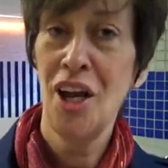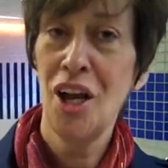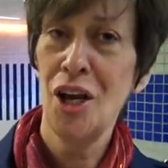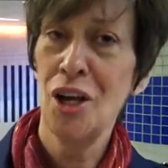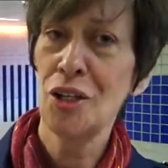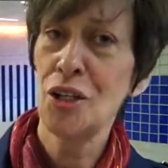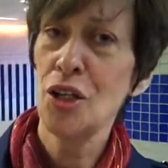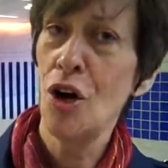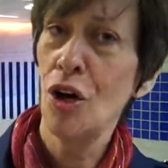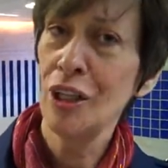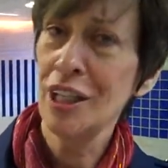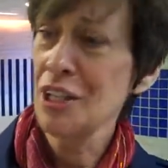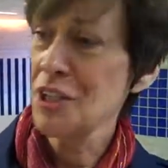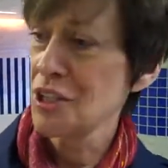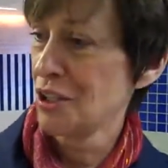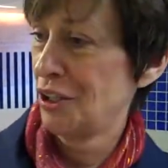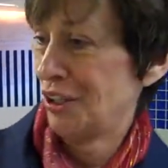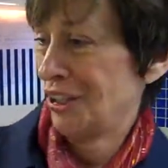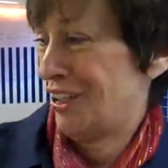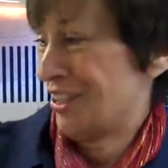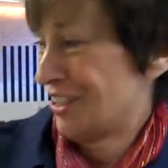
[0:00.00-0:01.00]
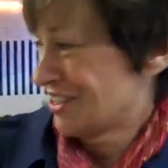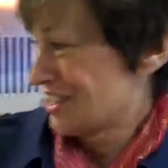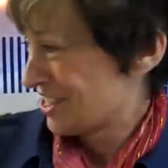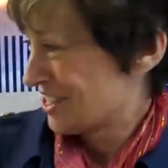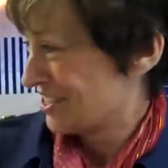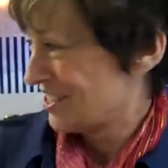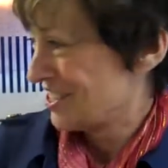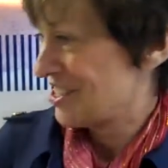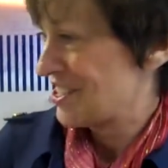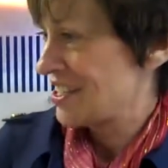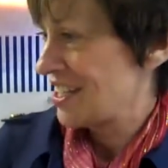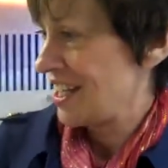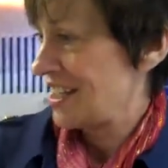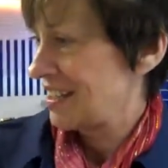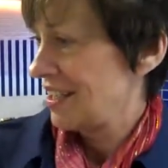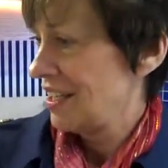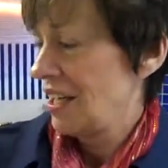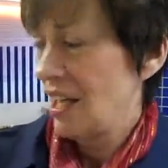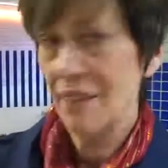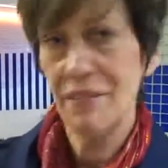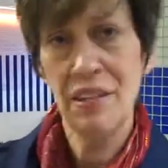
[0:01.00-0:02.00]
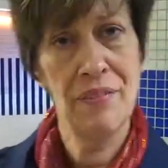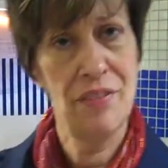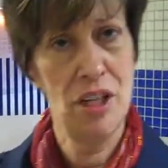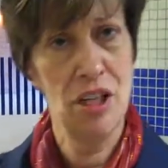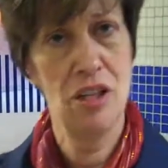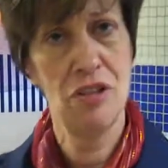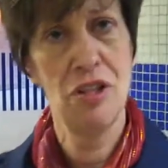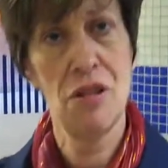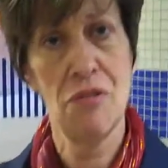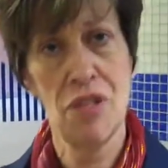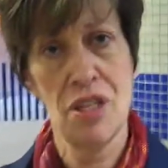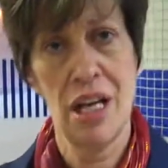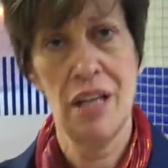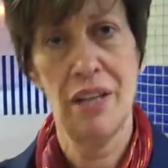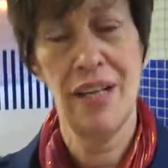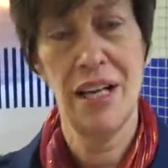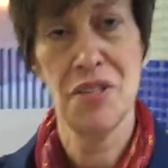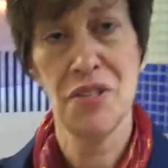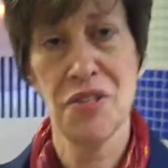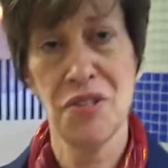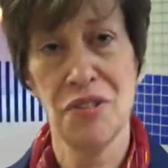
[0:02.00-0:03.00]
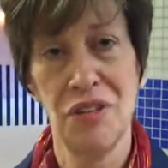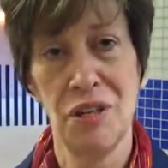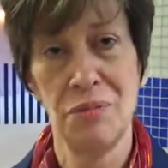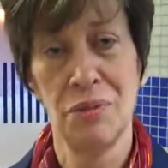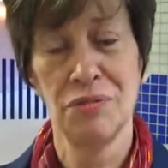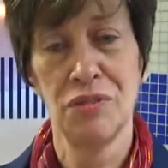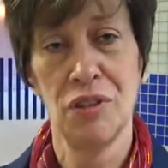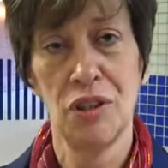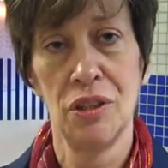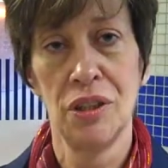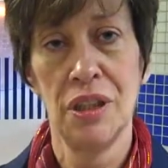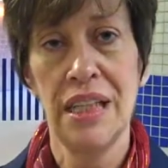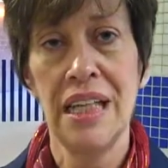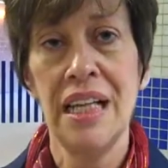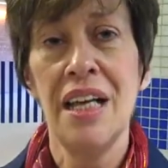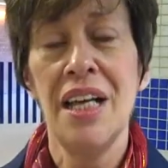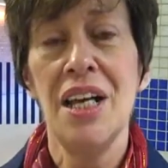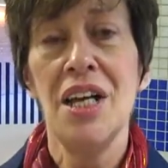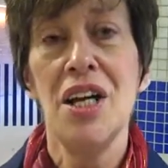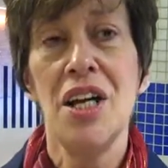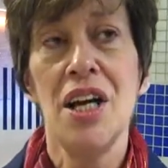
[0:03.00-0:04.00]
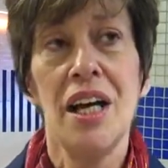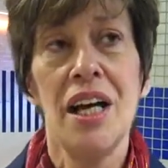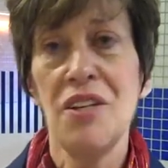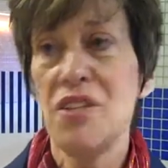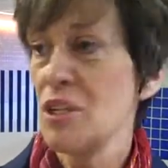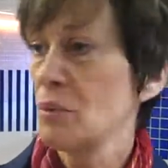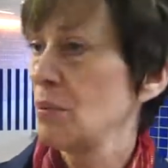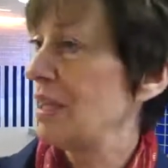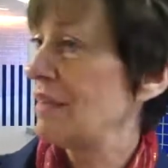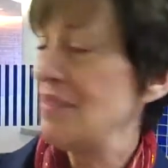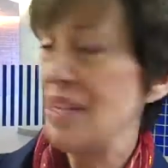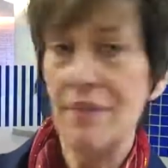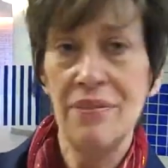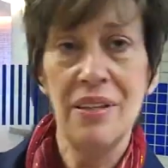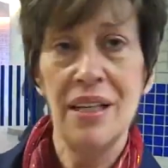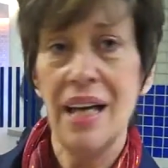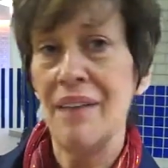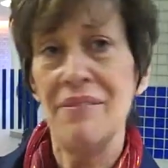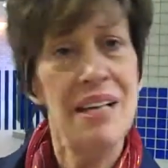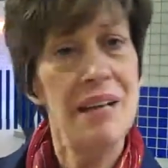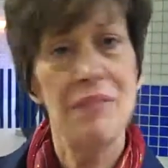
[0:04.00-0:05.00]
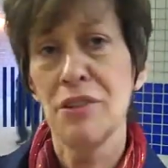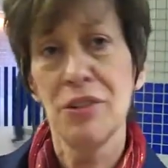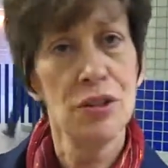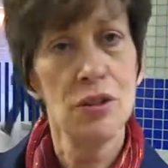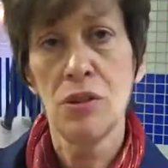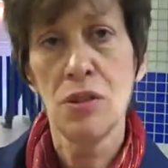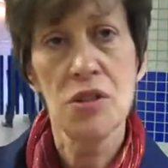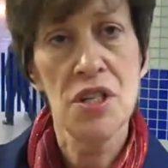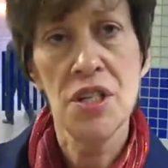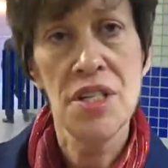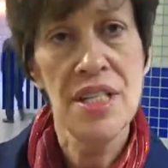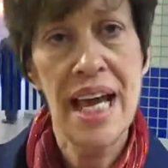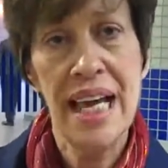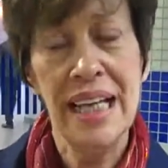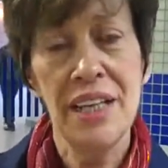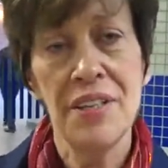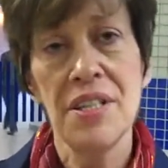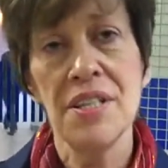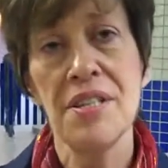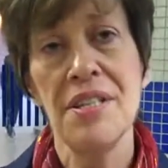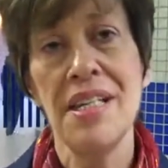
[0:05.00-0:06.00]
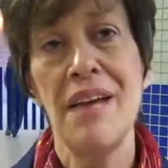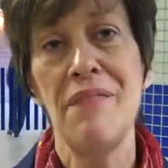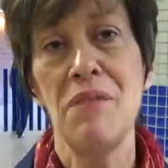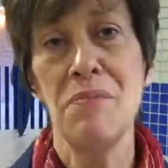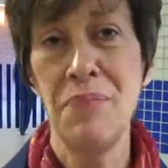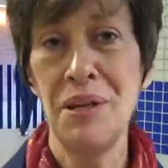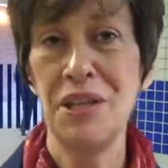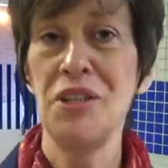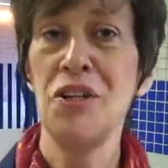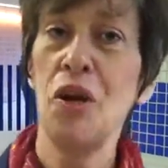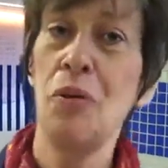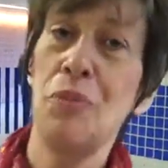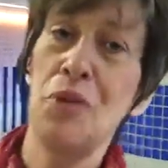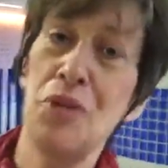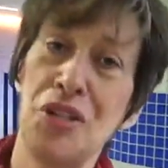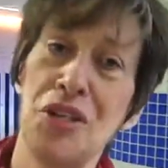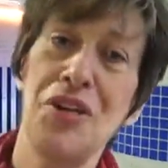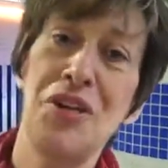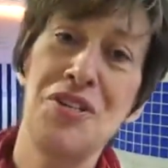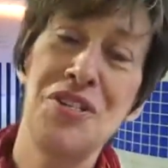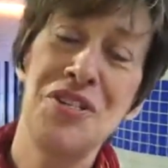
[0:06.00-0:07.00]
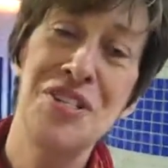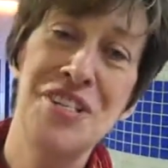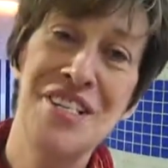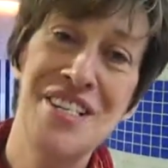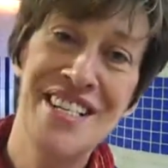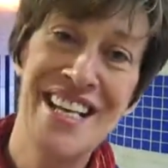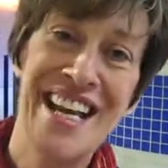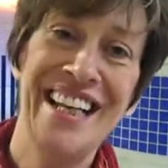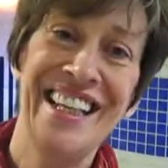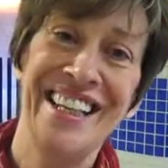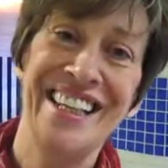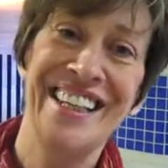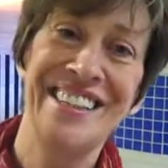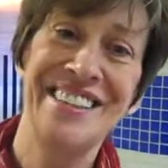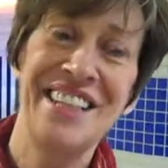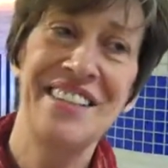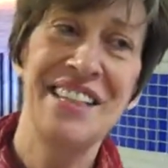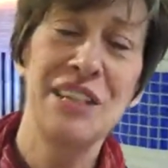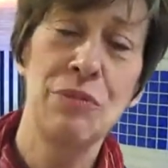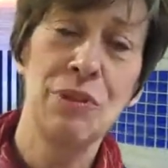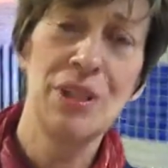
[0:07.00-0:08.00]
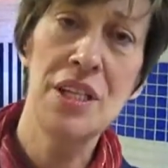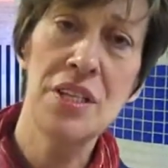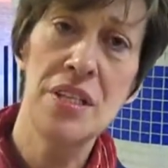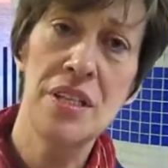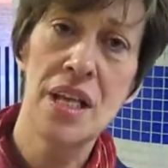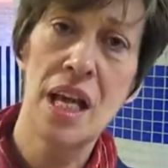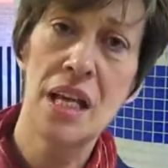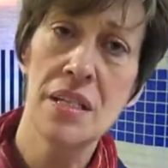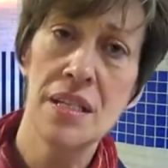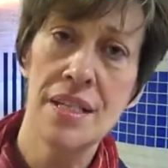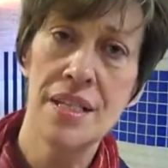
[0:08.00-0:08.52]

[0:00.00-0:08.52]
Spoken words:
her colleagues all looked at her and said, I've never heard you tell that story before. And she said, well, I've never thought to tell it. There's never been an opportunity to tell it. And you think, well, isn't that